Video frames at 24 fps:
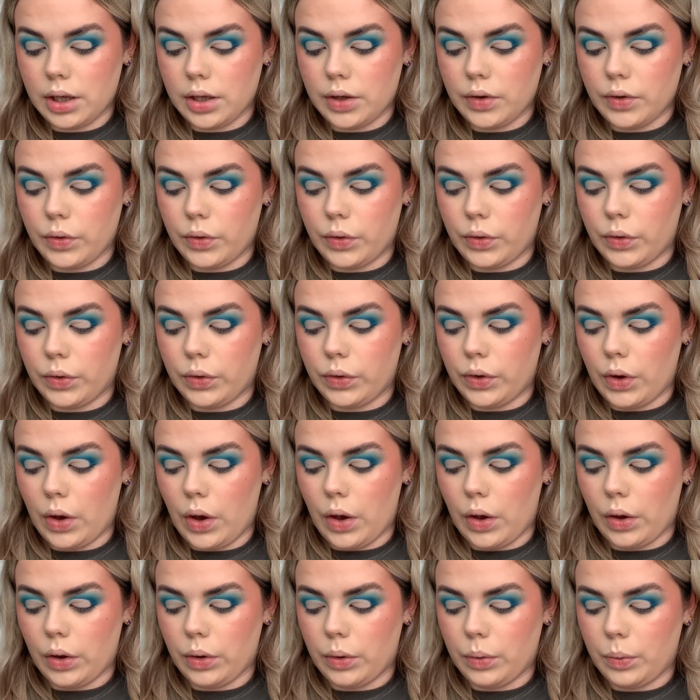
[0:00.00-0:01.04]
So
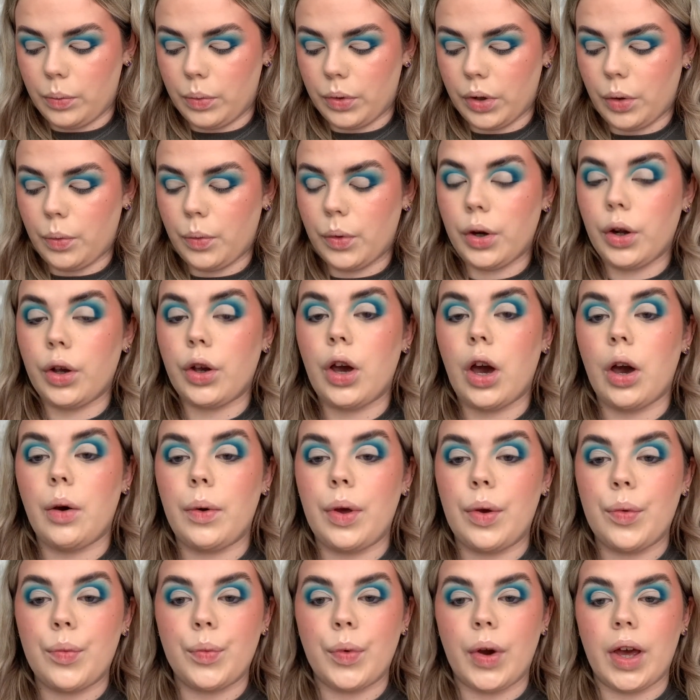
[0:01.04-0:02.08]
what I want to go
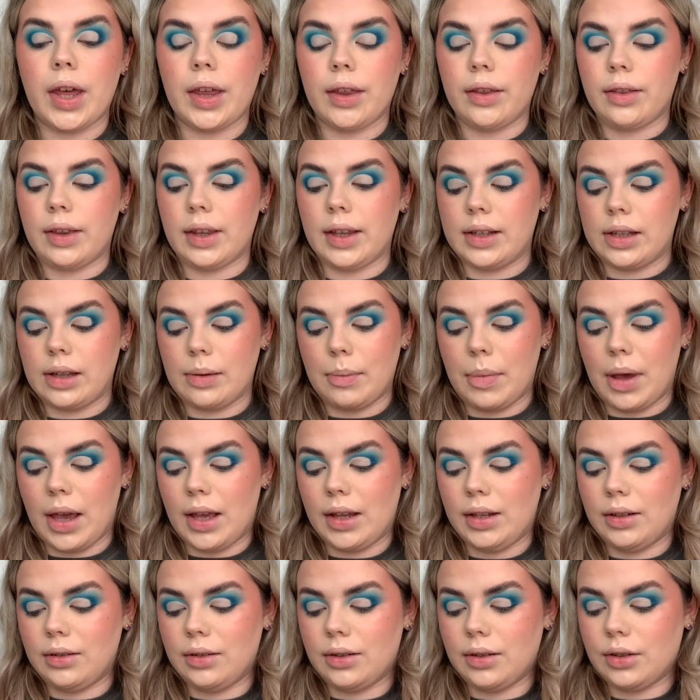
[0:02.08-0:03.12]
in with is the
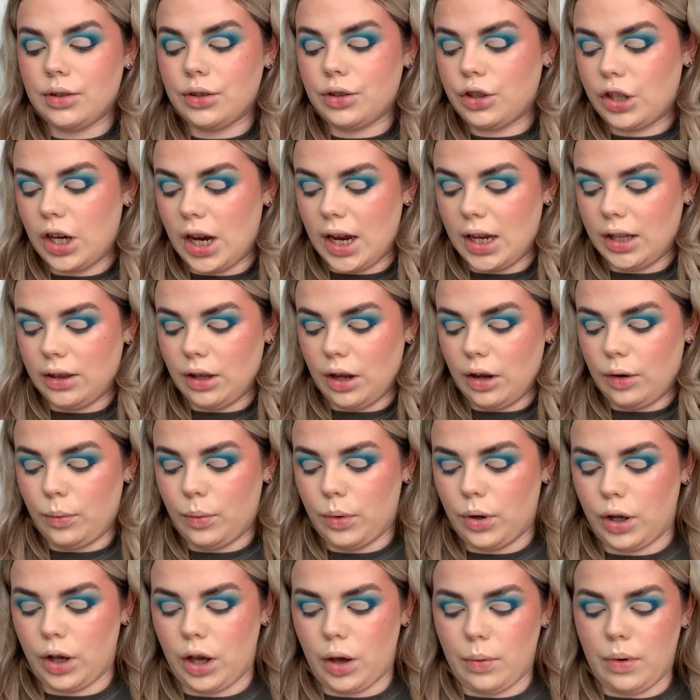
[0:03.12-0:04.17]
main shade that I
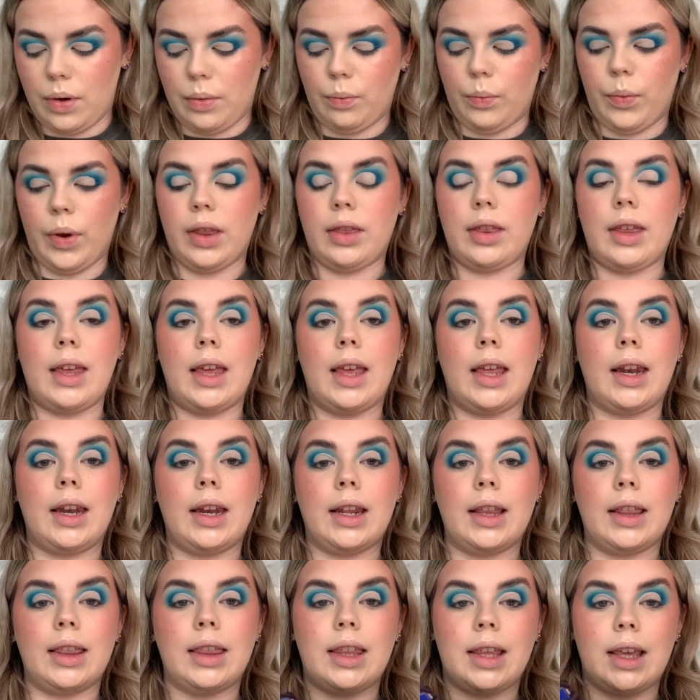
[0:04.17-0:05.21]
want to go in with
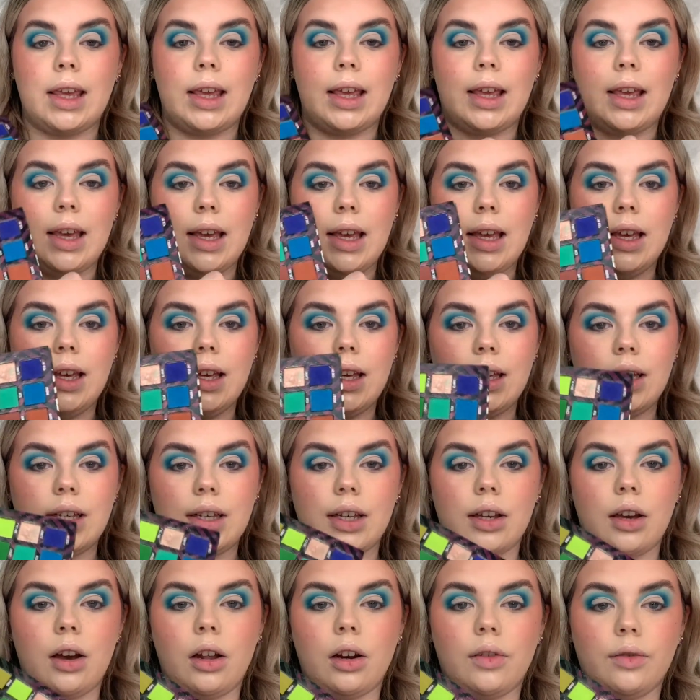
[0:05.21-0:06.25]
in the
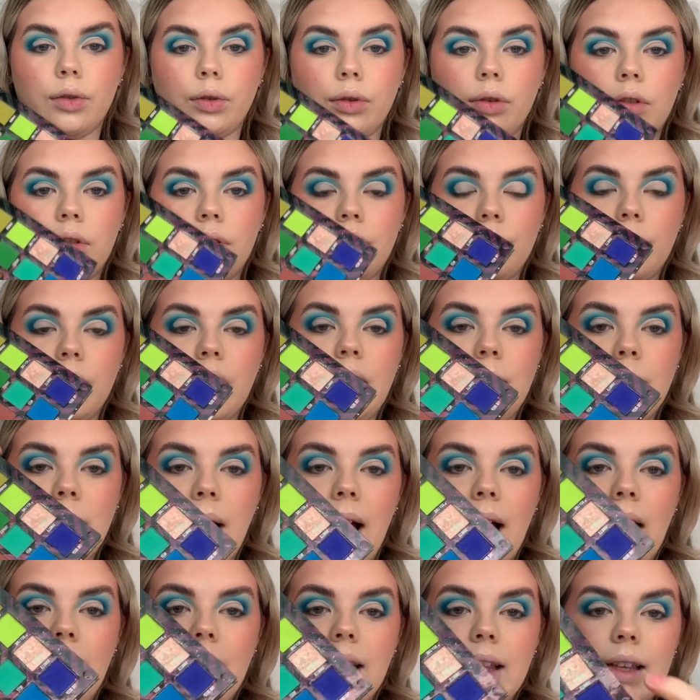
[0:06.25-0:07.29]
Carnival 3
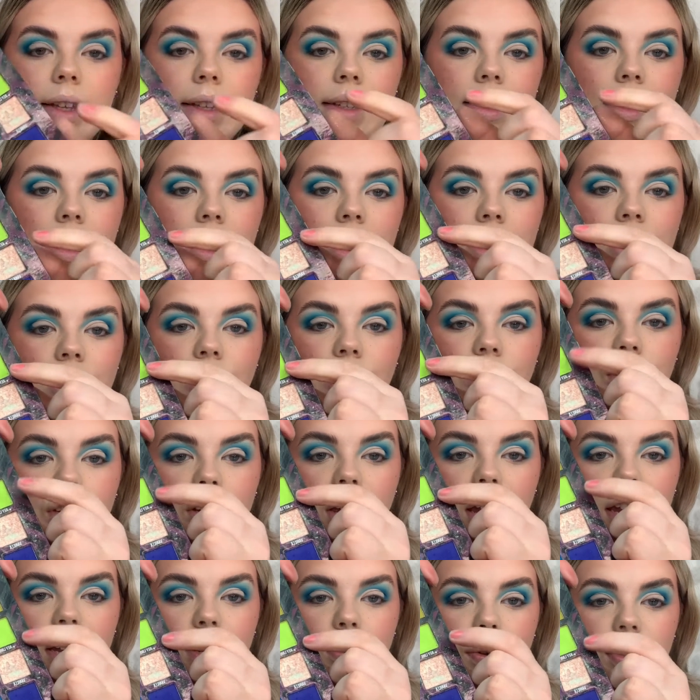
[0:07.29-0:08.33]
palette is this
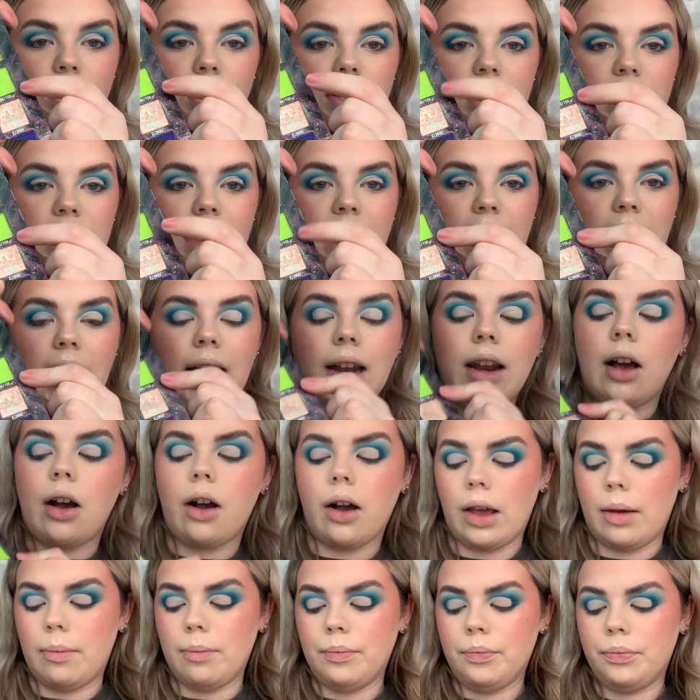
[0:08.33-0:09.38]
shade, which is Key
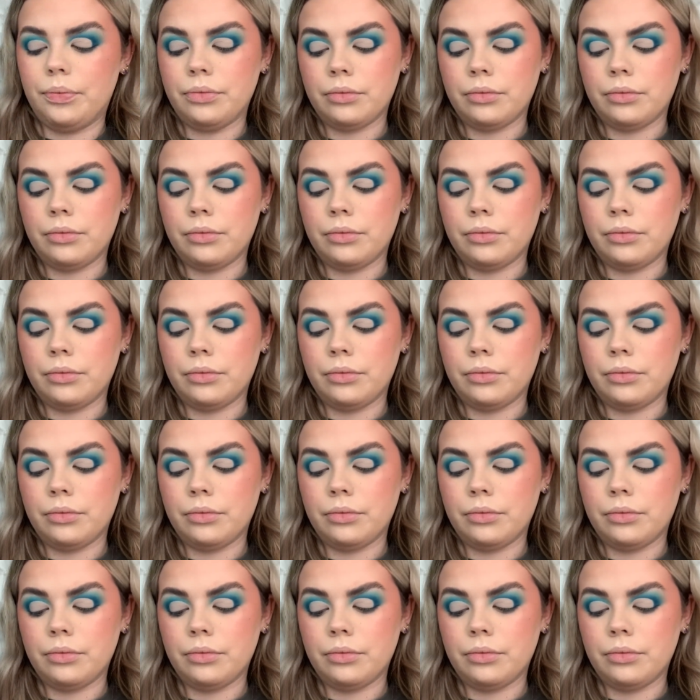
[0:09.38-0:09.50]
Lime.